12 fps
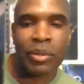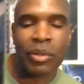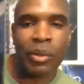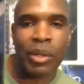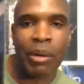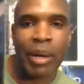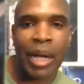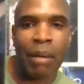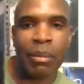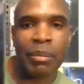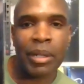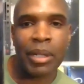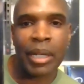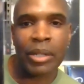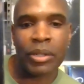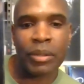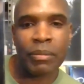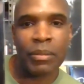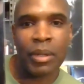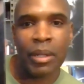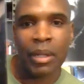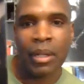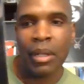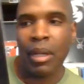studio album collection,
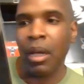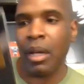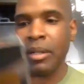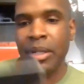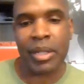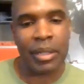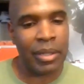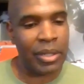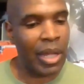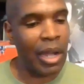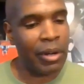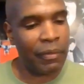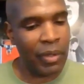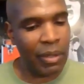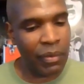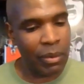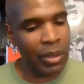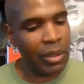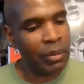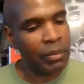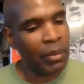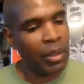discography, if you will.